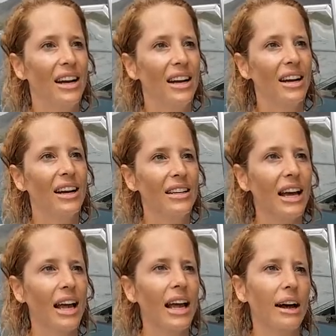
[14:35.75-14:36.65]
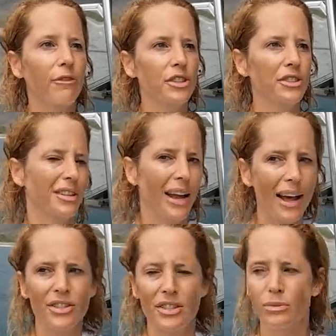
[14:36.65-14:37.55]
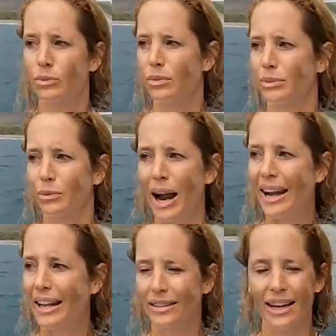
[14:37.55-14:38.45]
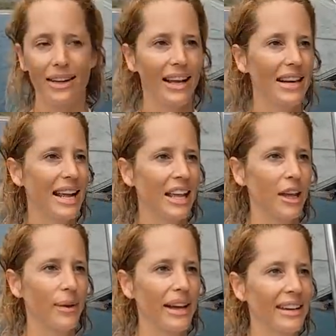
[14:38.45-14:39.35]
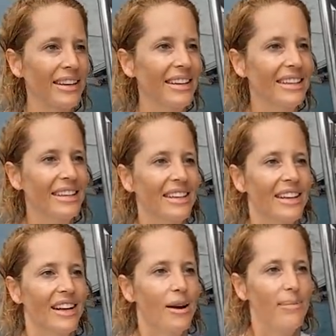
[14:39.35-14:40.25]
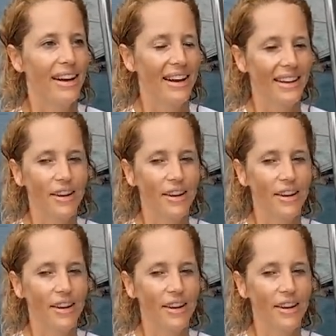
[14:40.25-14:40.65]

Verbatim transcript: yeah. Yeah, yeah, for sure. Yeah, you just ride it, let it, let it take you in. But